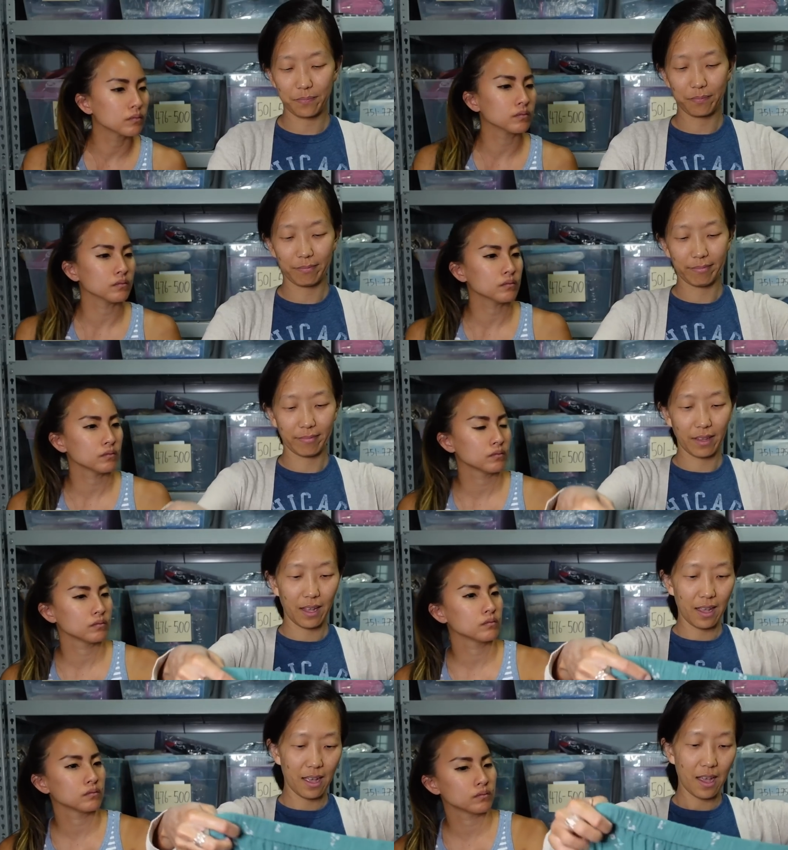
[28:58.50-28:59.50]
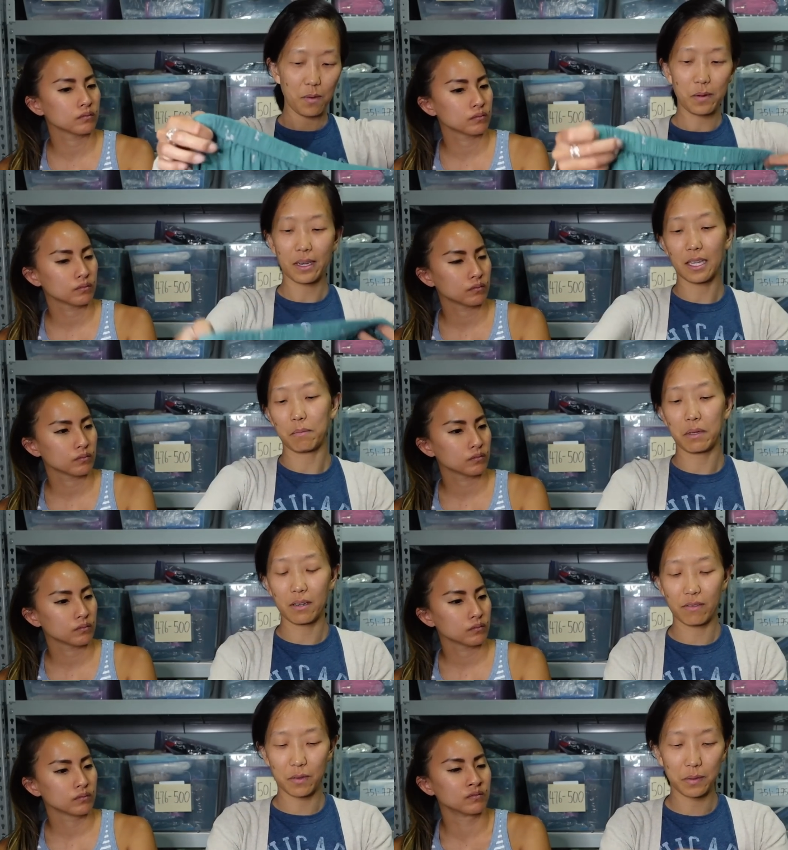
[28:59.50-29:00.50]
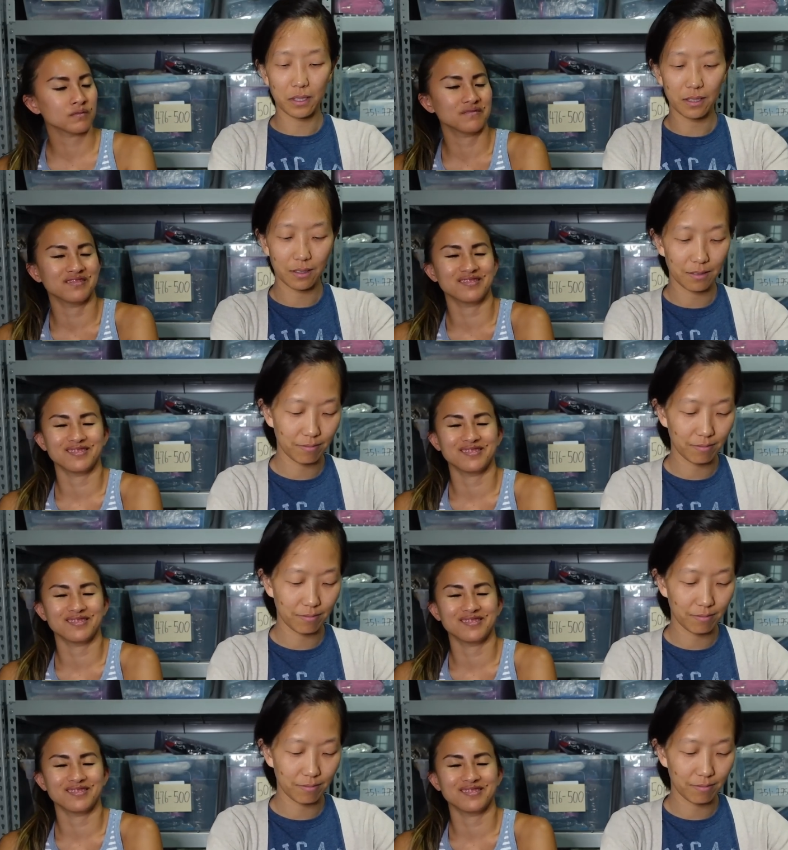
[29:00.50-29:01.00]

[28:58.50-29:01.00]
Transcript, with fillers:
Speaker 1: Mm-hmm. I would keep it if it was...